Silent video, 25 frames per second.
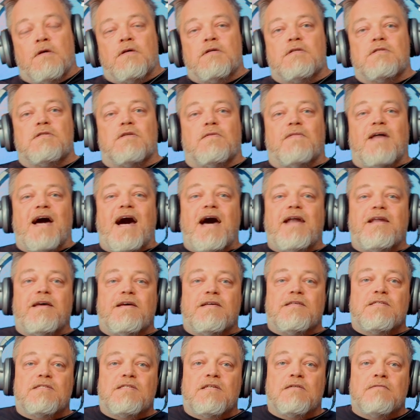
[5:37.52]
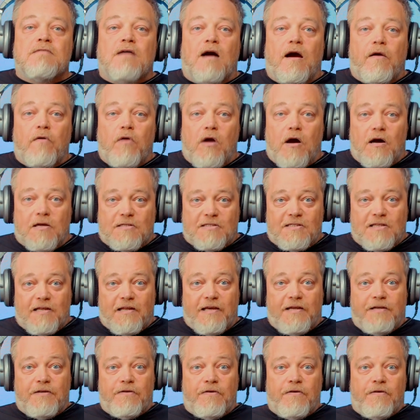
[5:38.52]
So that is our
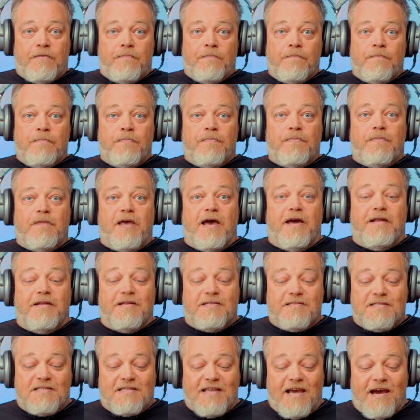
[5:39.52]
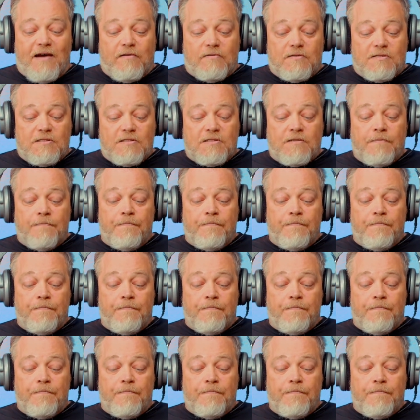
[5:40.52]
oscillator and its sounds.